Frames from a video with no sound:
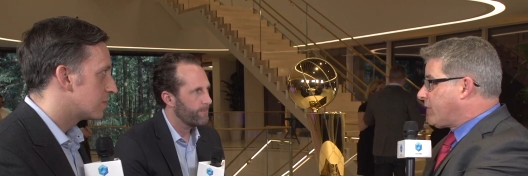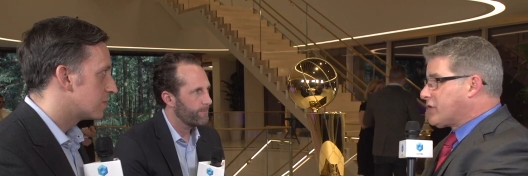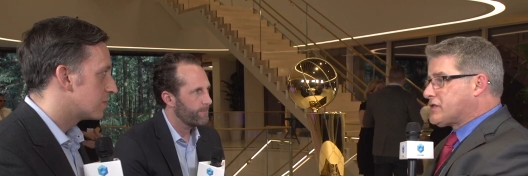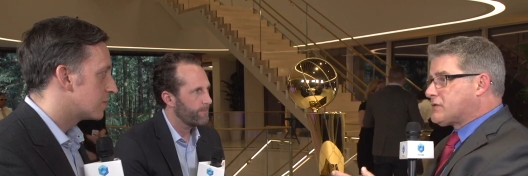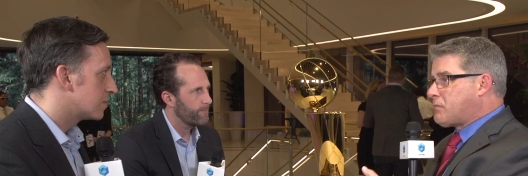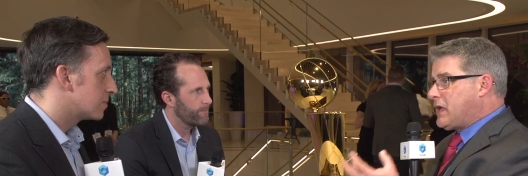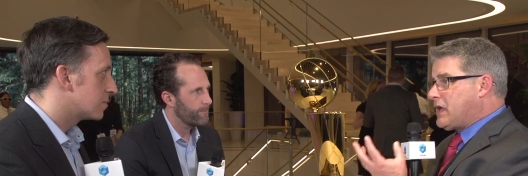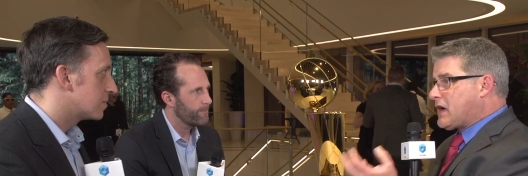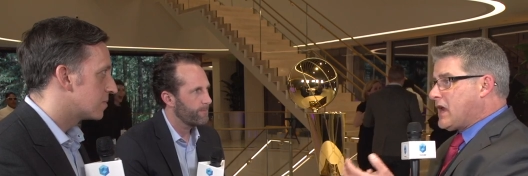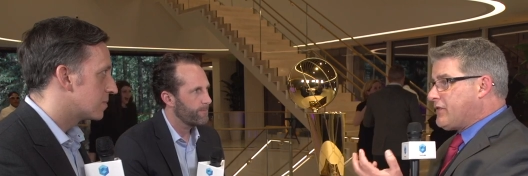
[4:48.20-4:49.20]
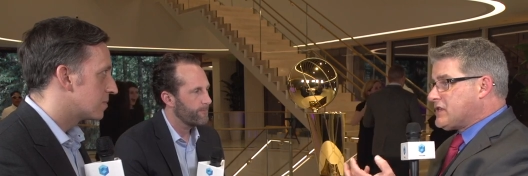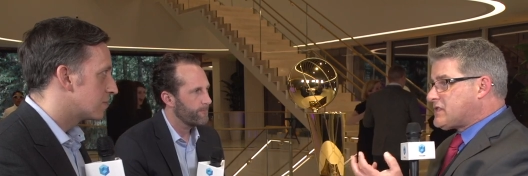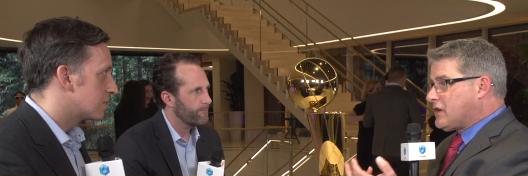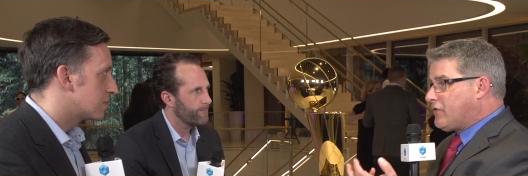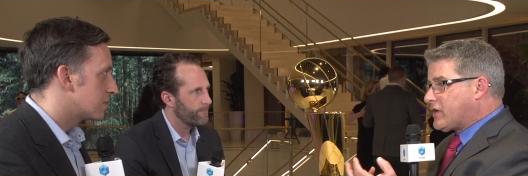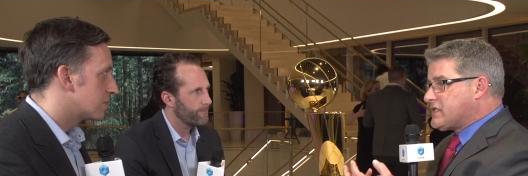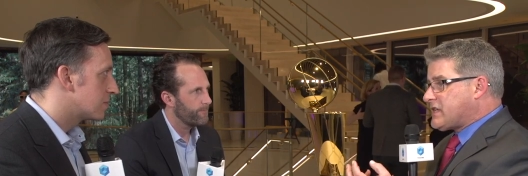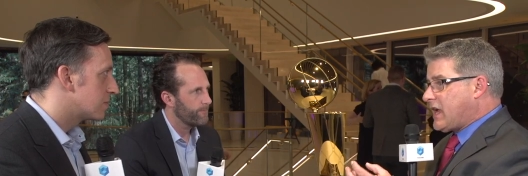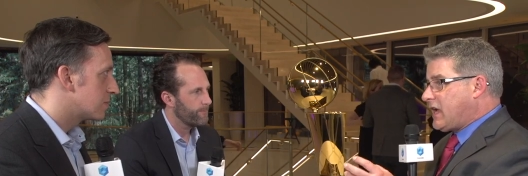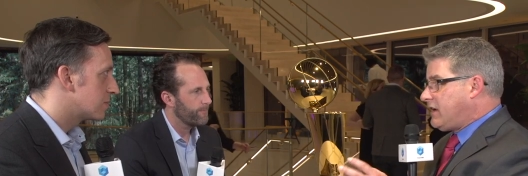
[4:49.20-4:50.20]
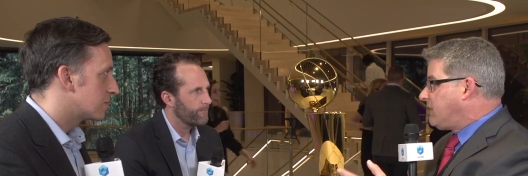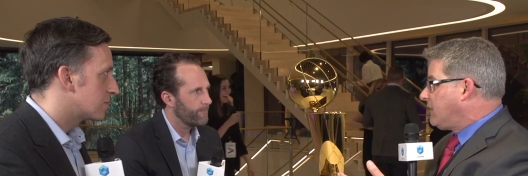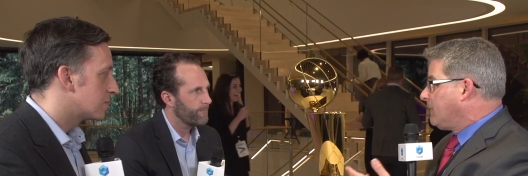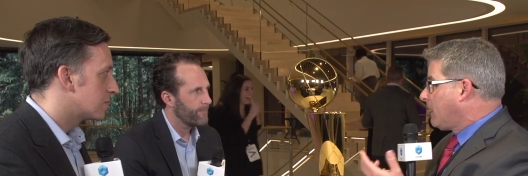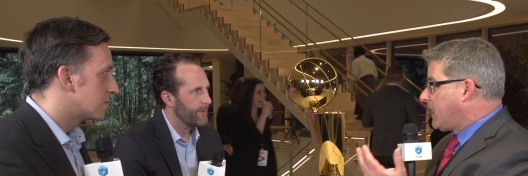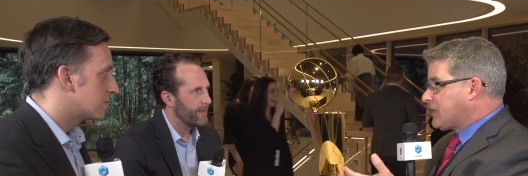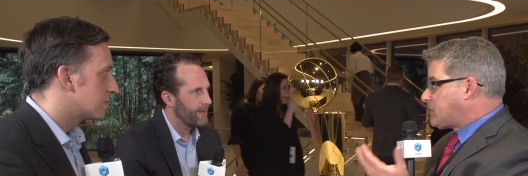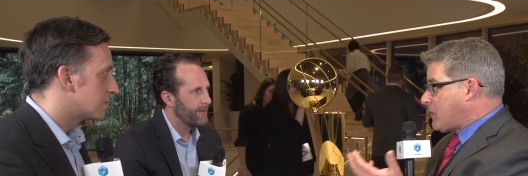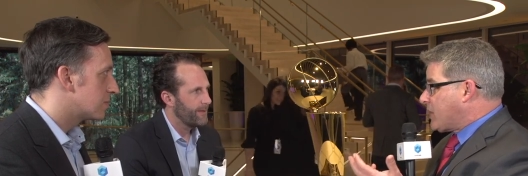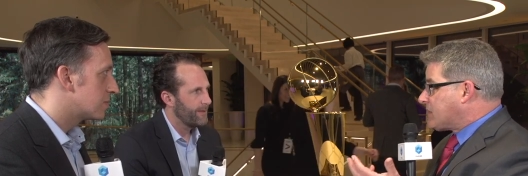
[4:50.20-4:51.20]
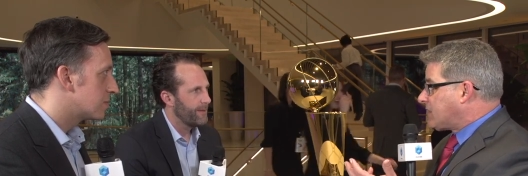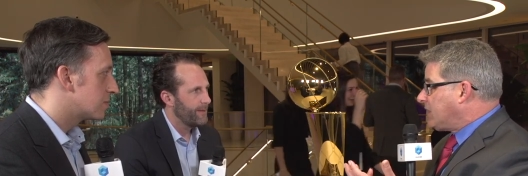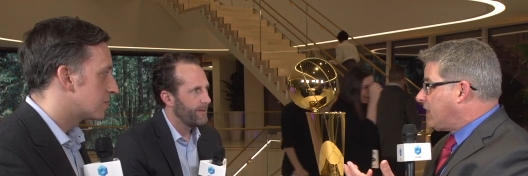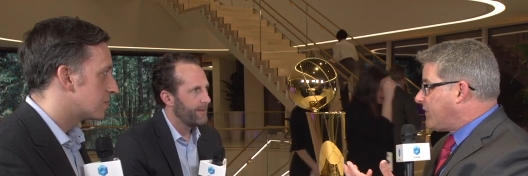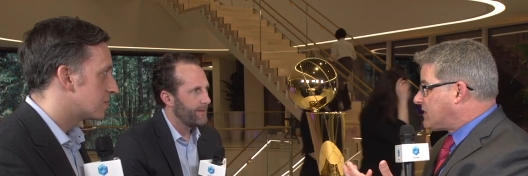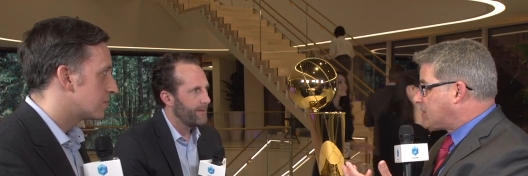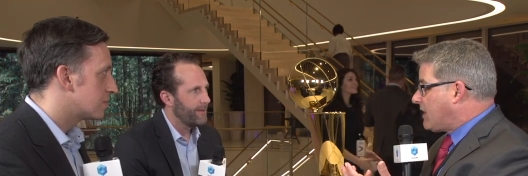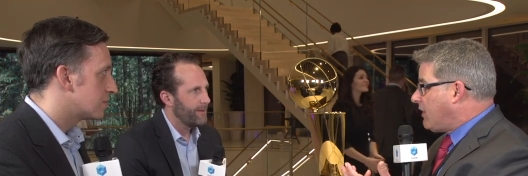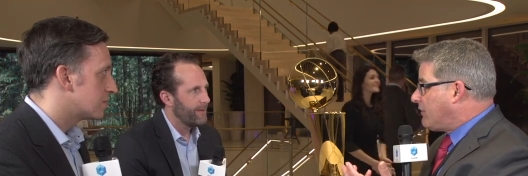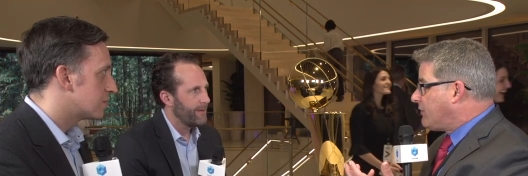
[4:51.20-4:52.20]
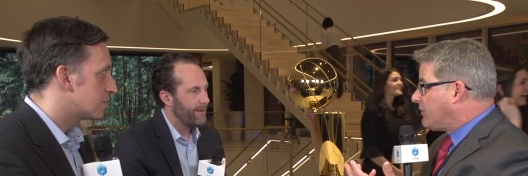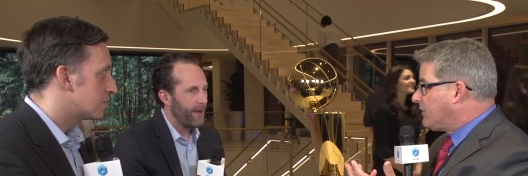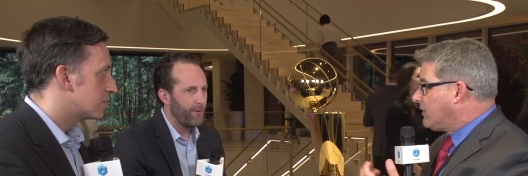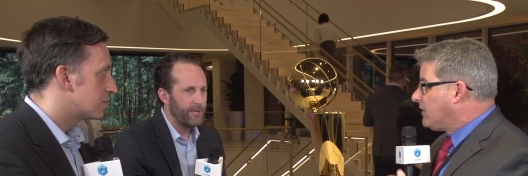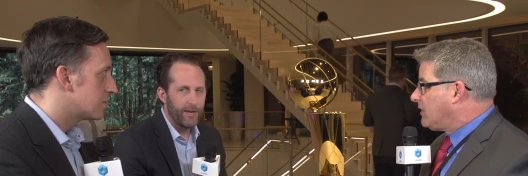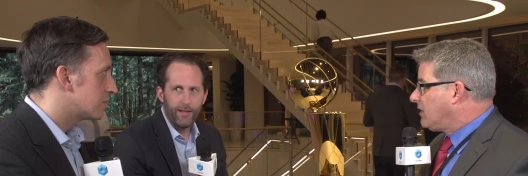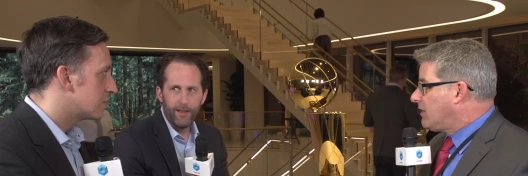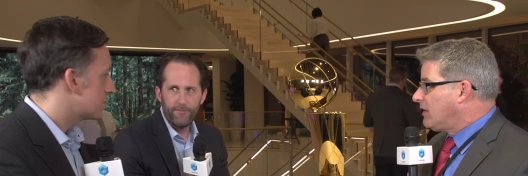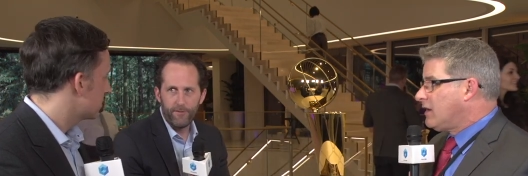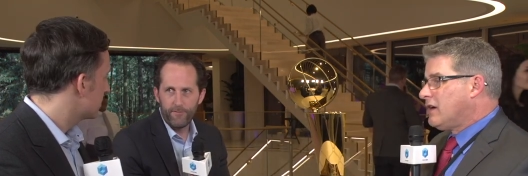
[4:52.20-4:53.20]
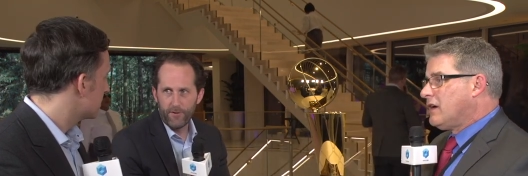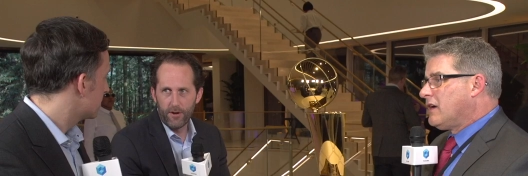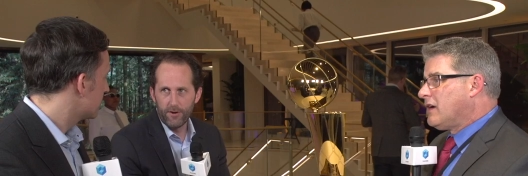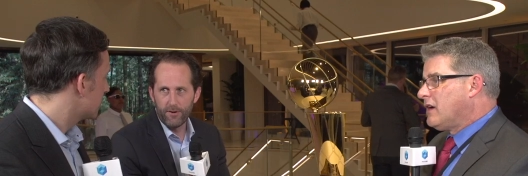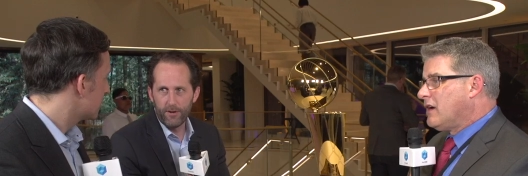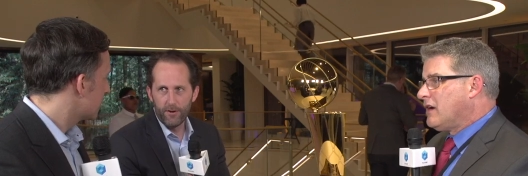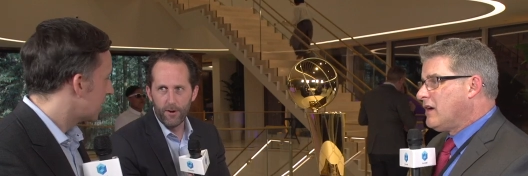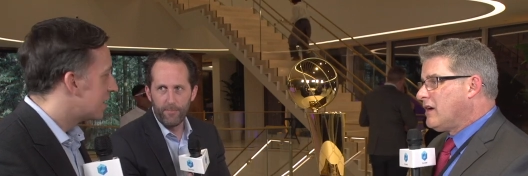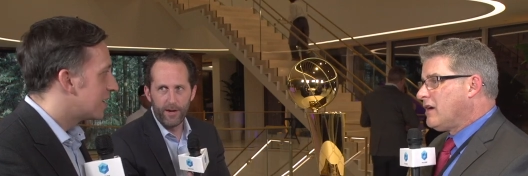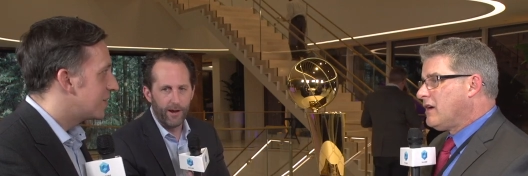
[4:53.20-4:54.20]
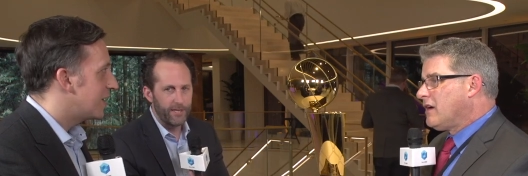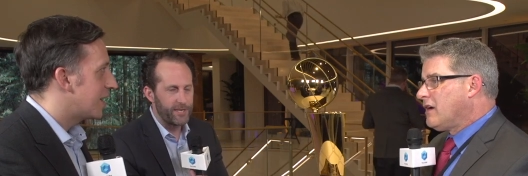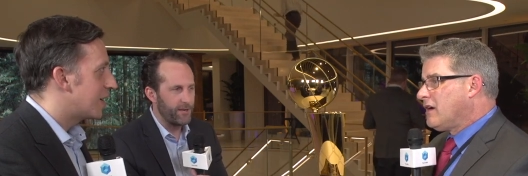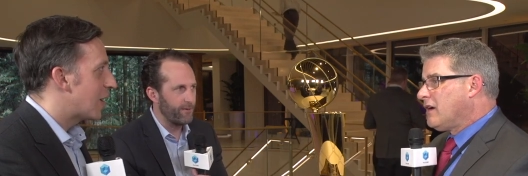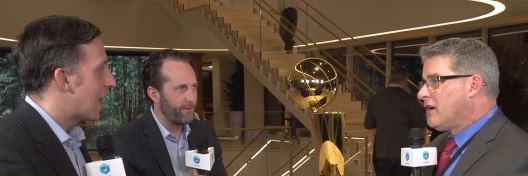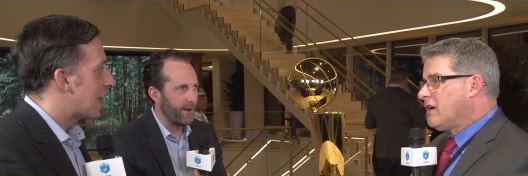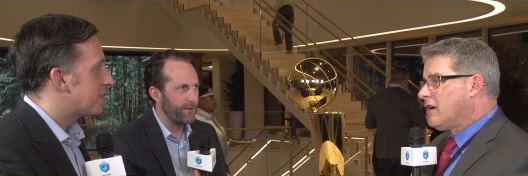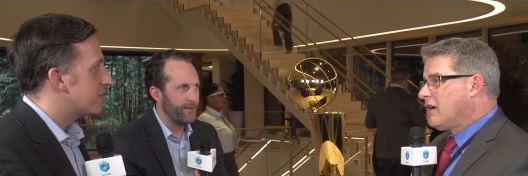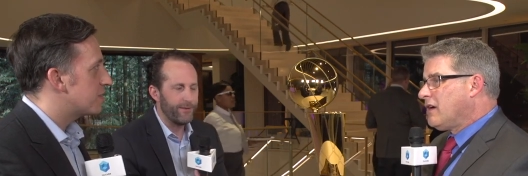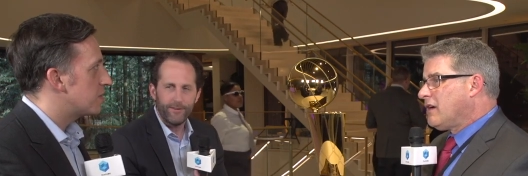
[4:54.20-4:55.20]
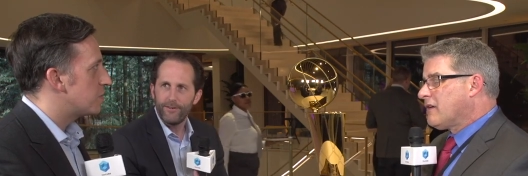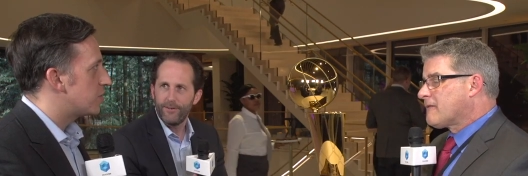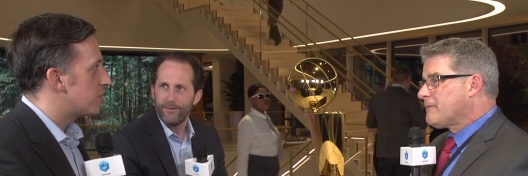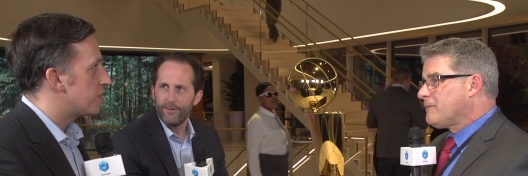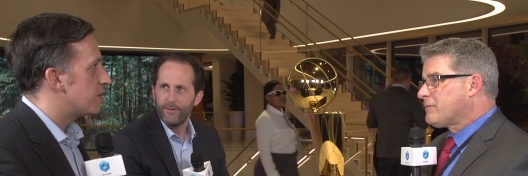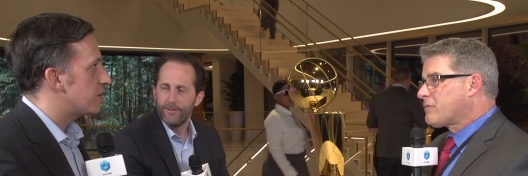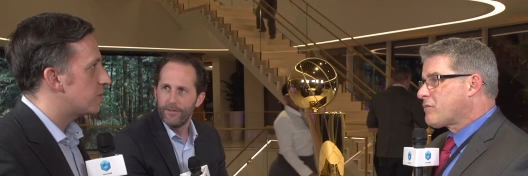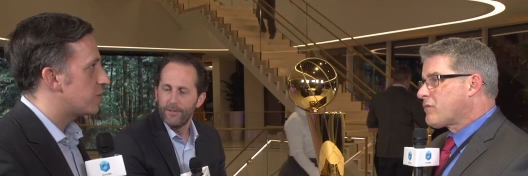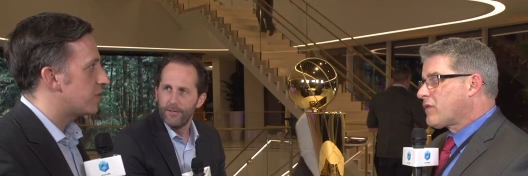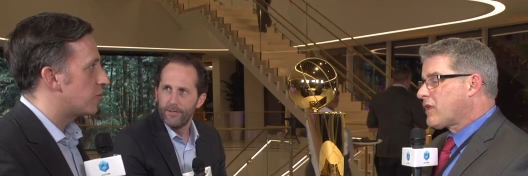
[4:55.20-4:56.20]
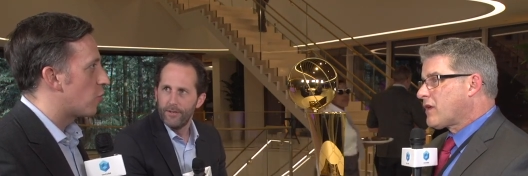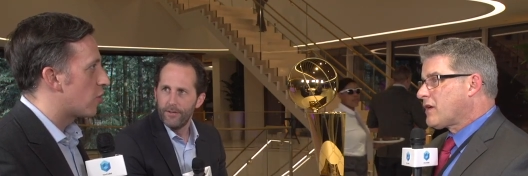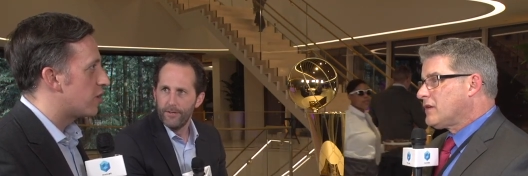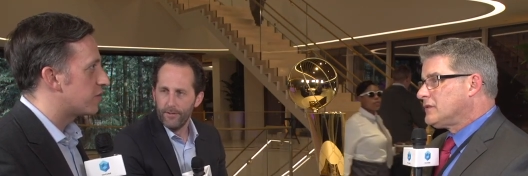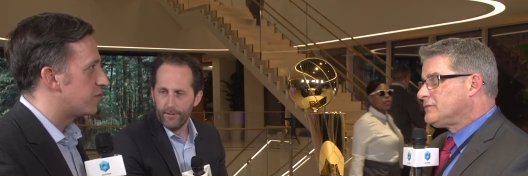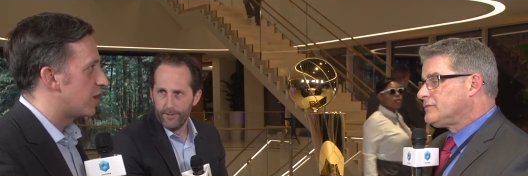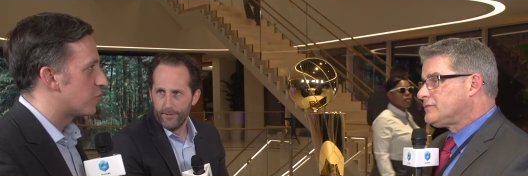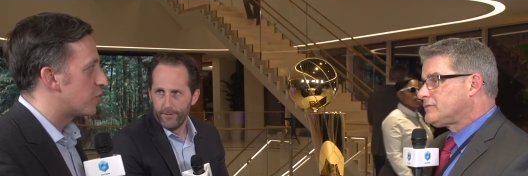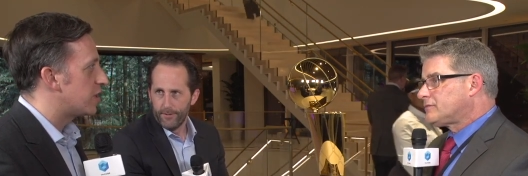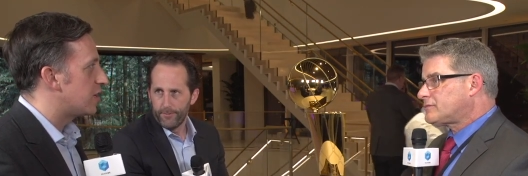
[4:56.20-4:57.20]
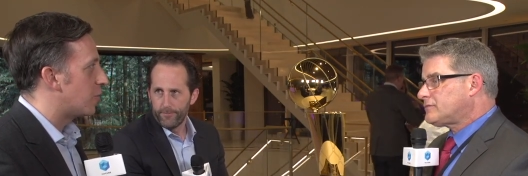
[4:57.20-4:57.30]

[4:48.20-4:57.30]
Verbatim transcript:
Speaker 1: versus being kind of its self-contained experience in and of itself? I'd love for your
Speaker 2: opinion on this too. I think the thing that the Warriors have done really